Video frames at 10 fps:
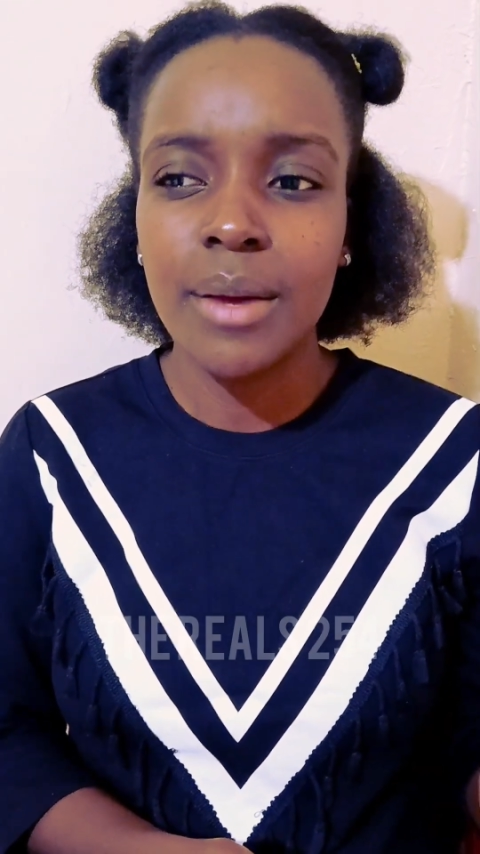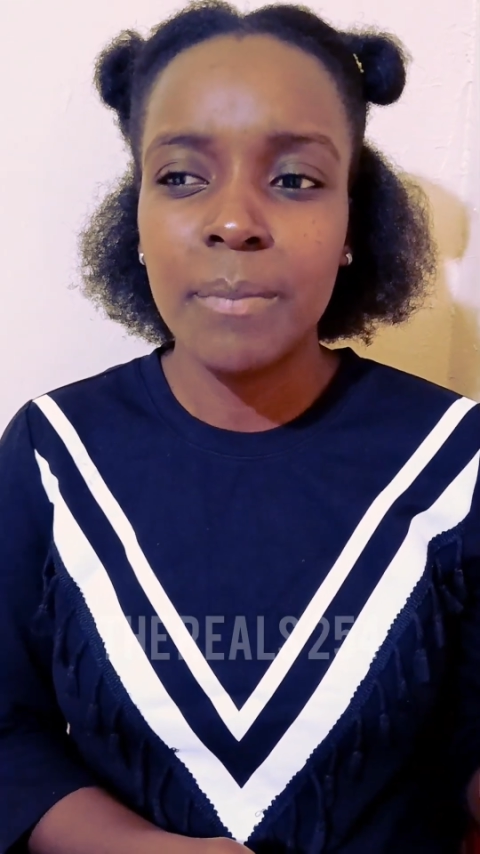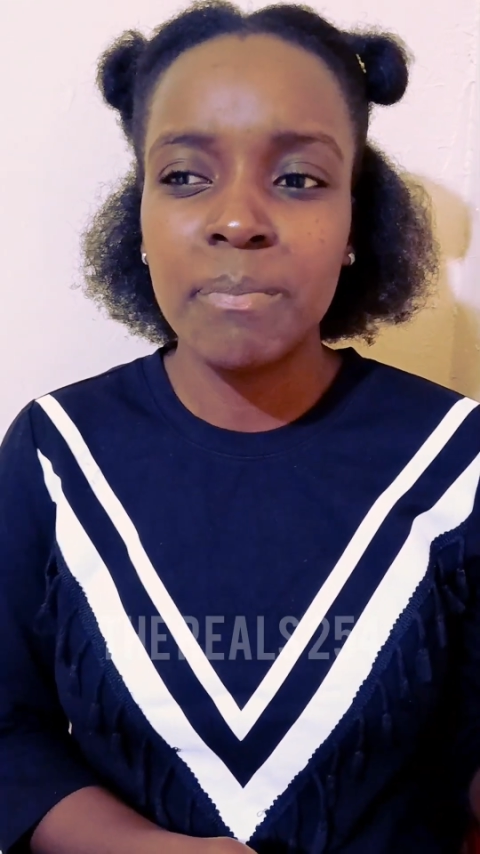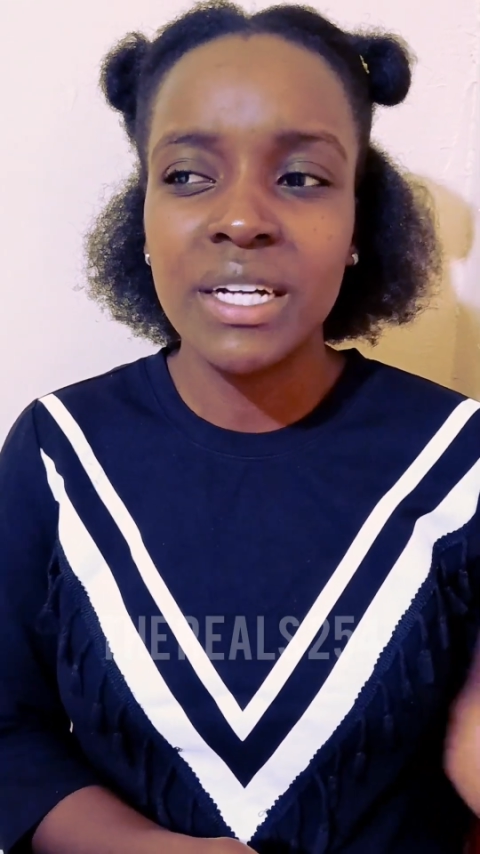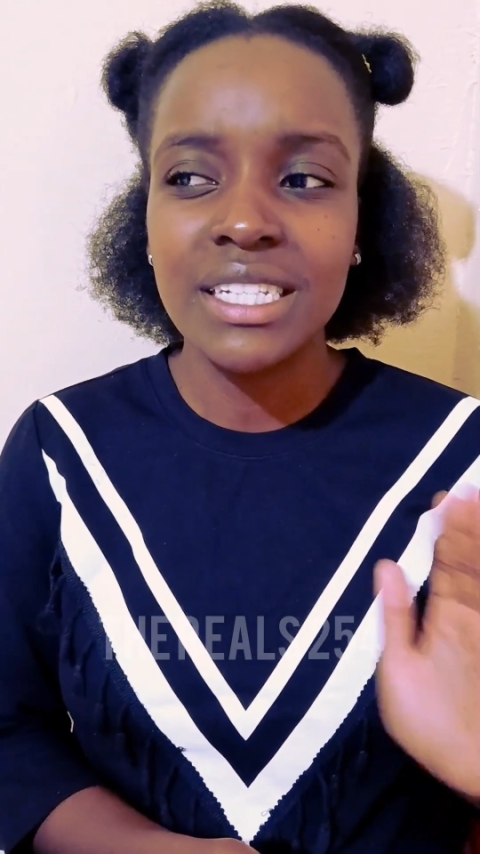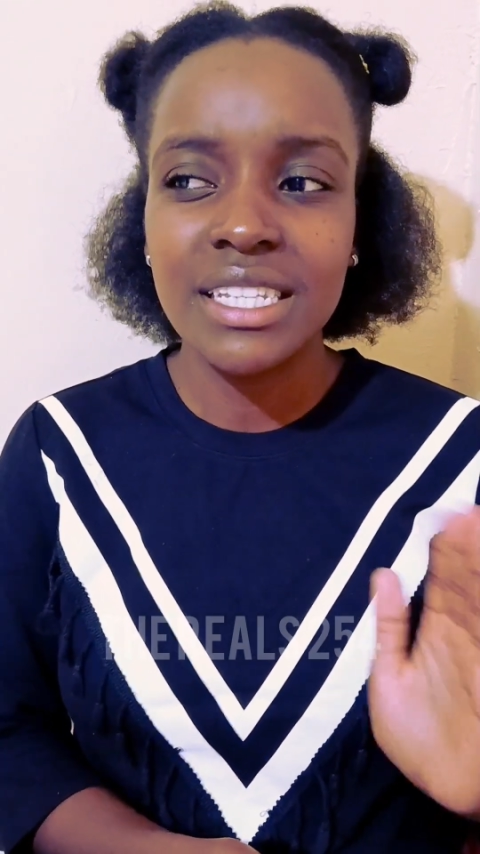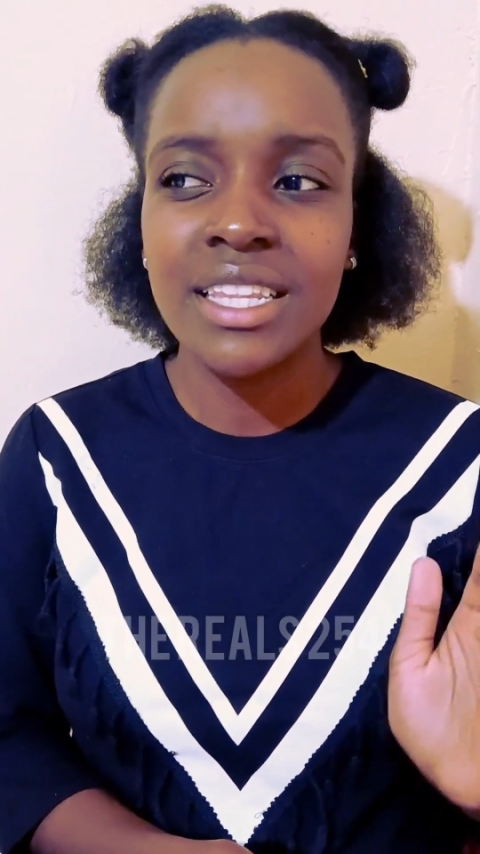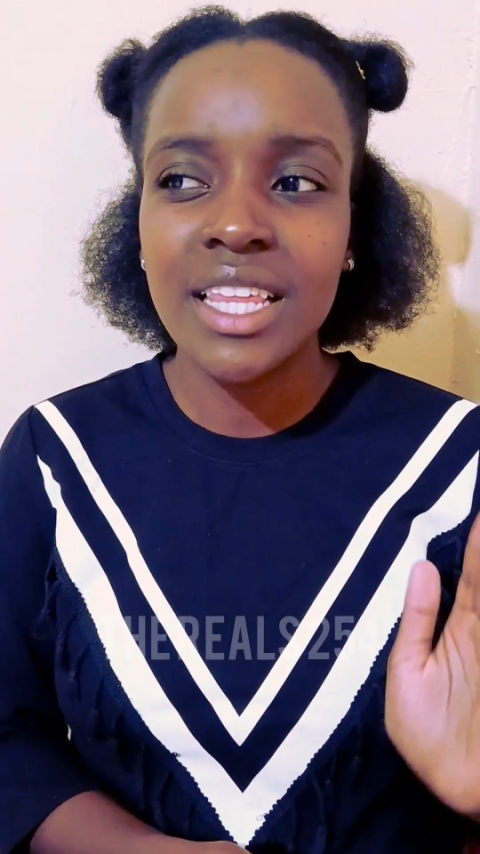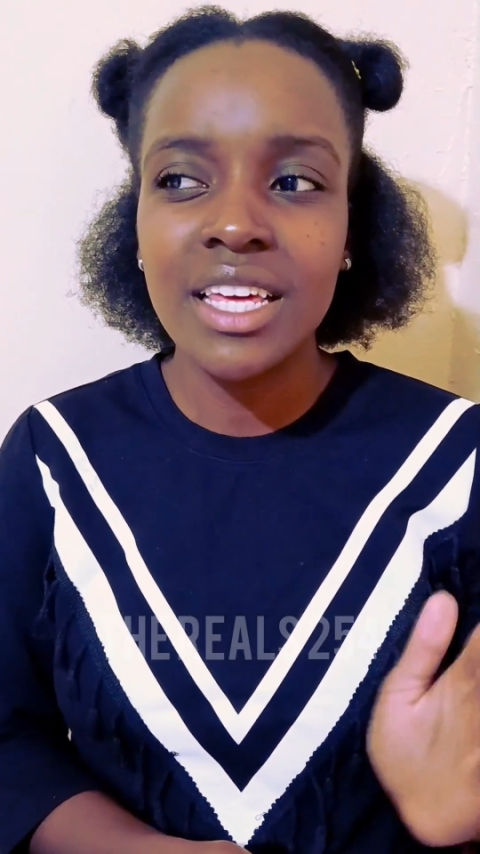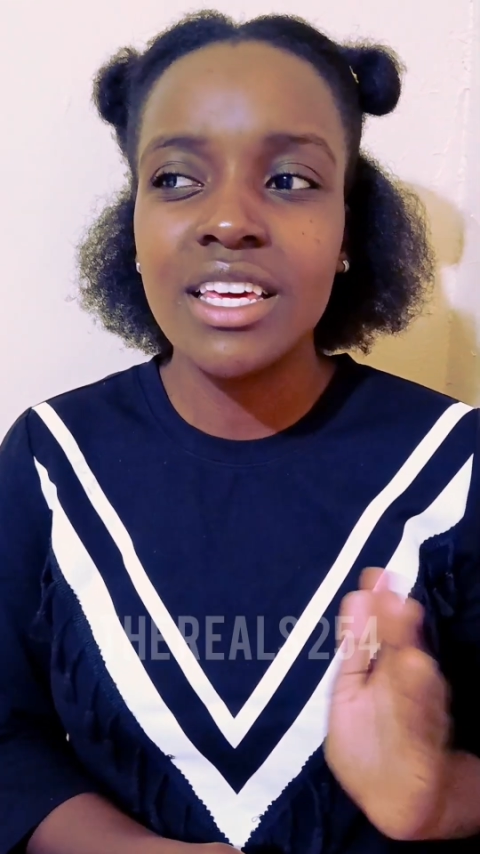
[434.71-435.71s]
but
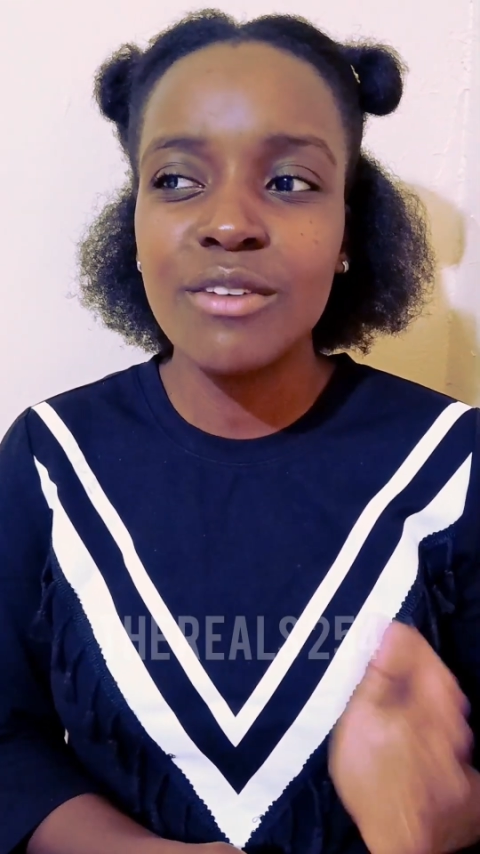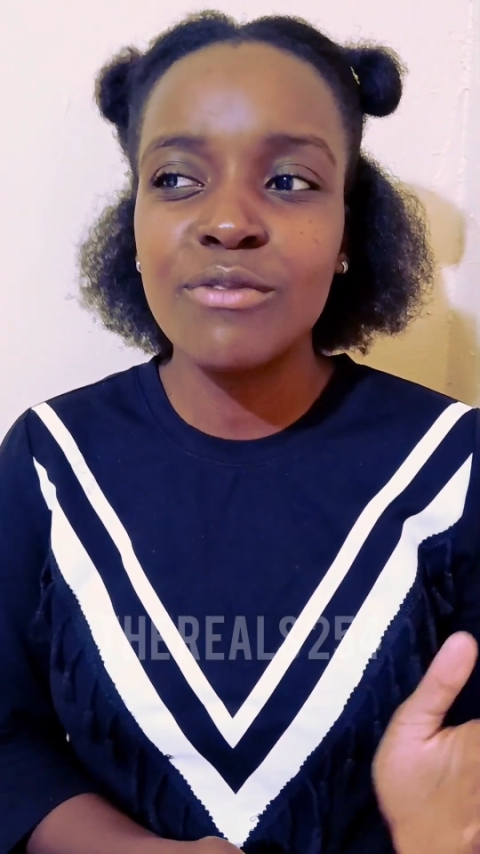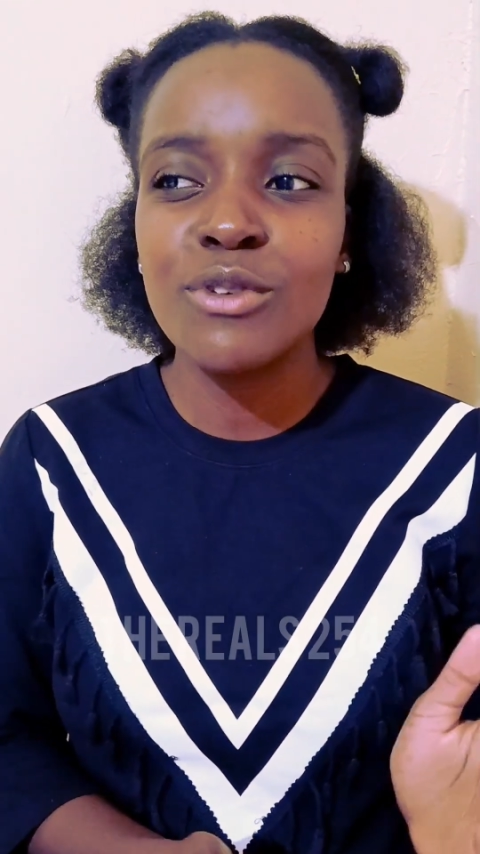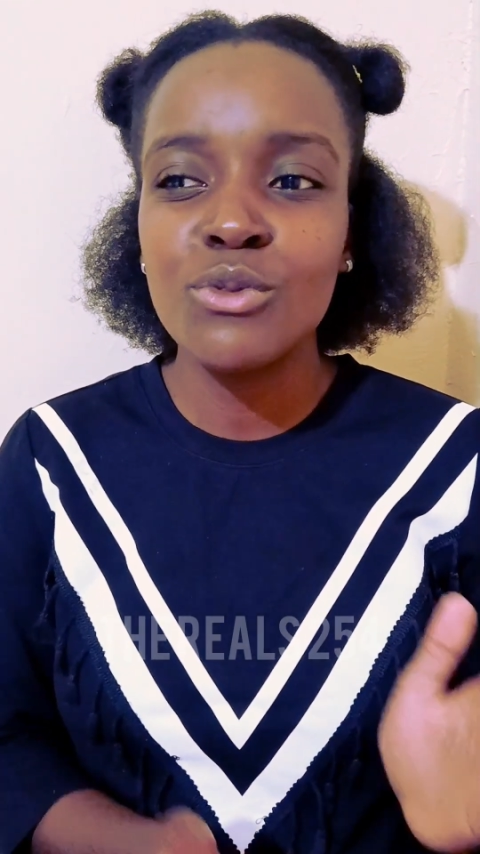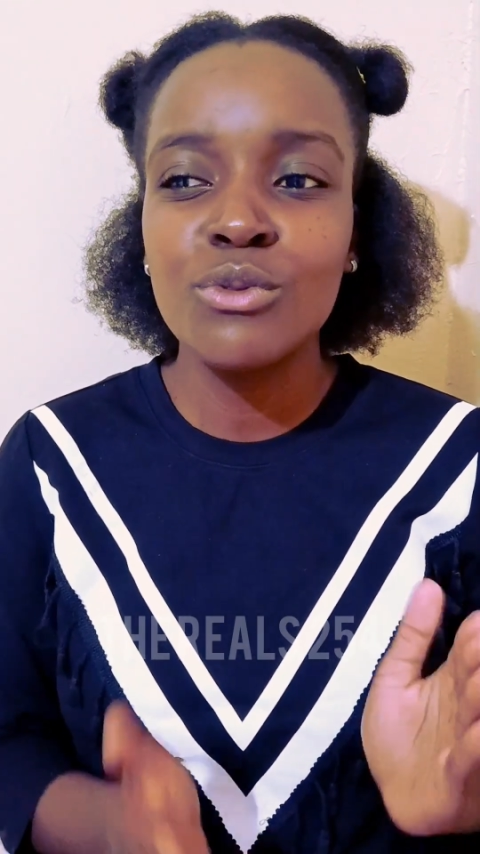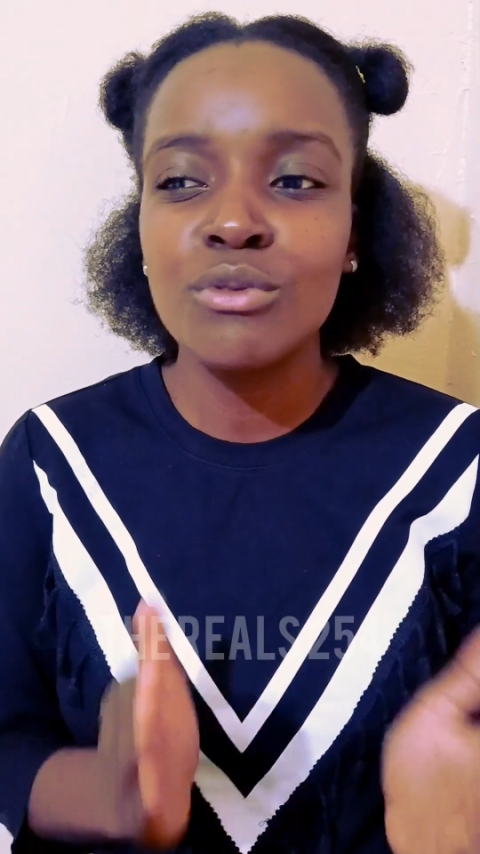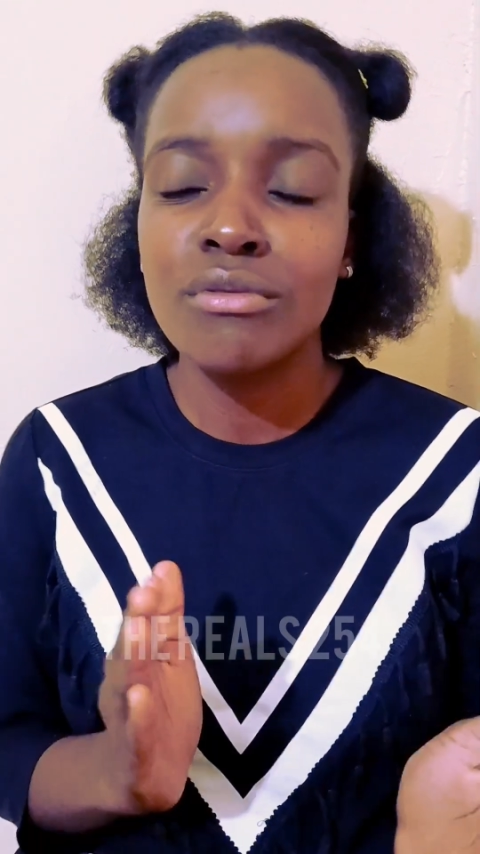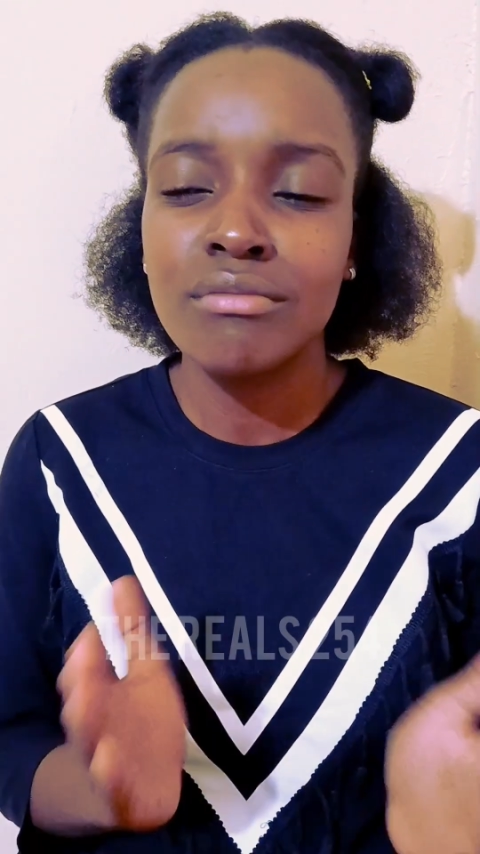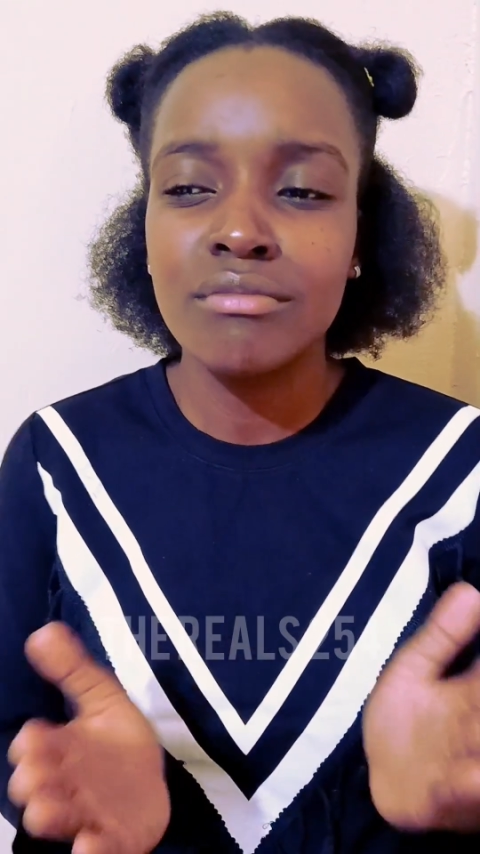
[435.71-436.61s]
they give you